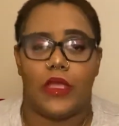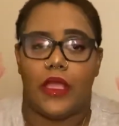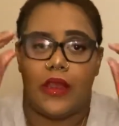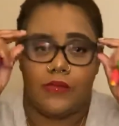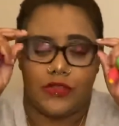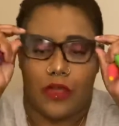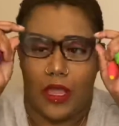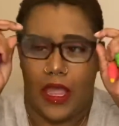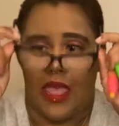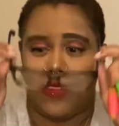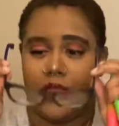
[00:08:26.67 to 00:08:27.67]
And I'm sorry, I
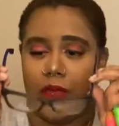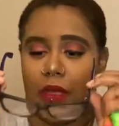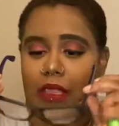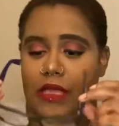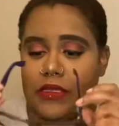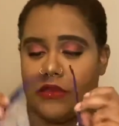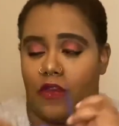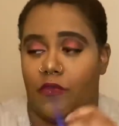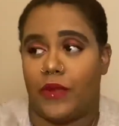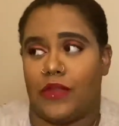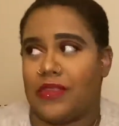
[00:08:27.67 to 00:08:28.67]
have to take my glasses off
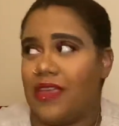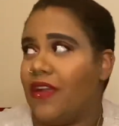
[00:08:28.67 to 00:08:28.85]
because they